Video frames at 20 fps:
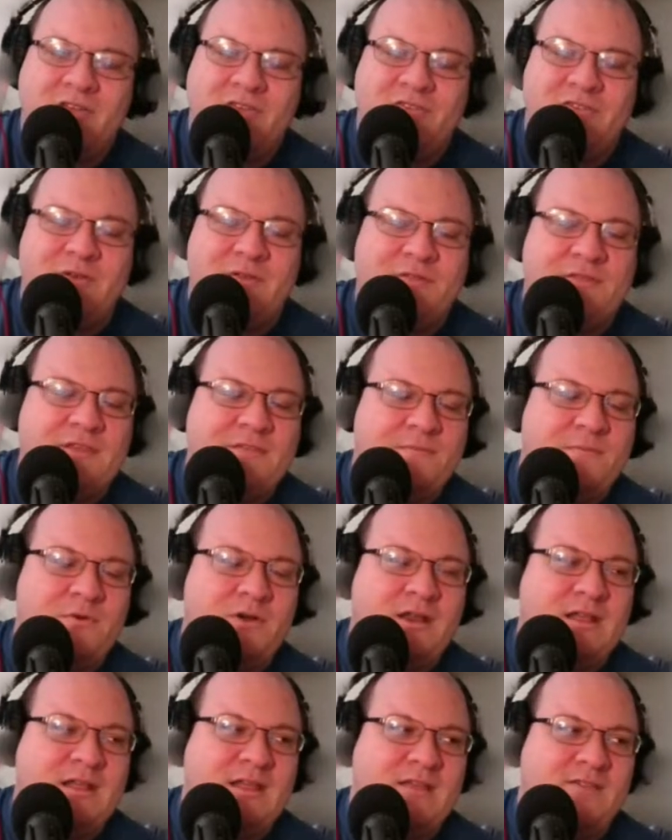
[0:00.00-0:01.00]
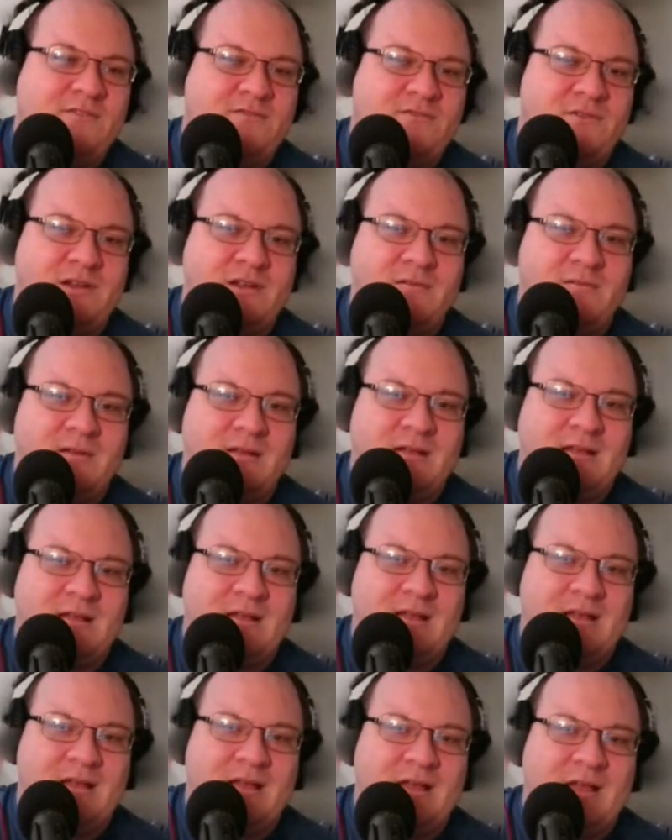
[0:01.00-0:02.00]
So at this point in history,
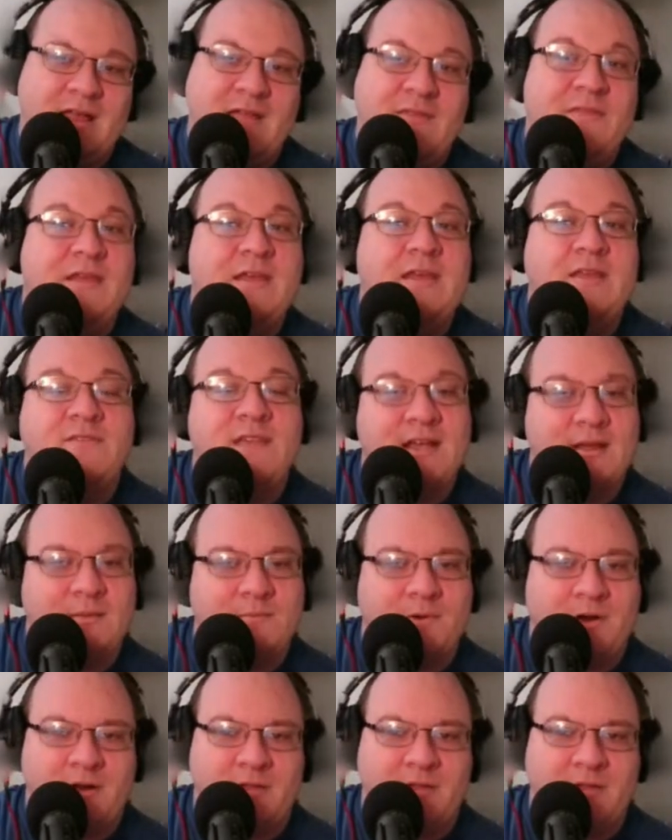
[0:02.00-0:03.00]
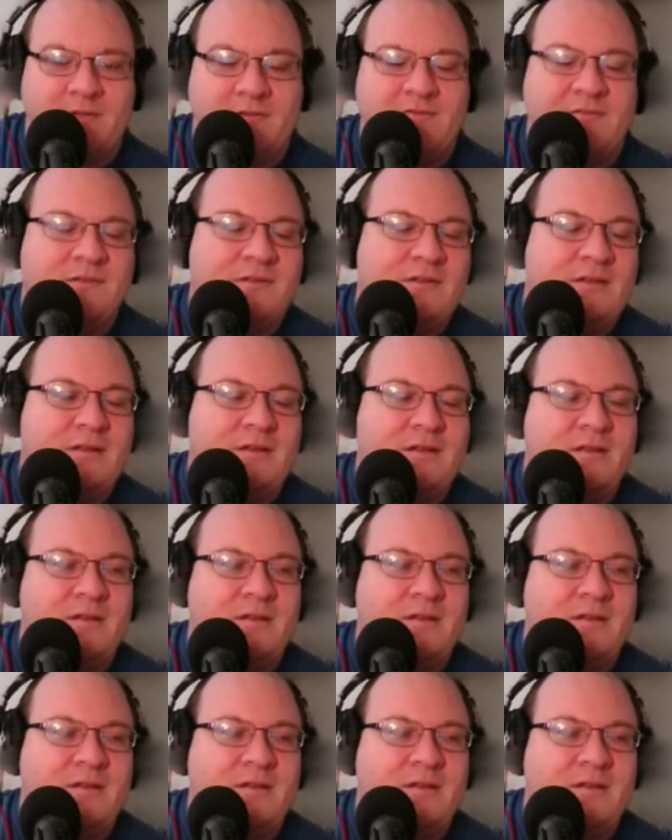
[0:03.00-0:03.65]
in the second part of this,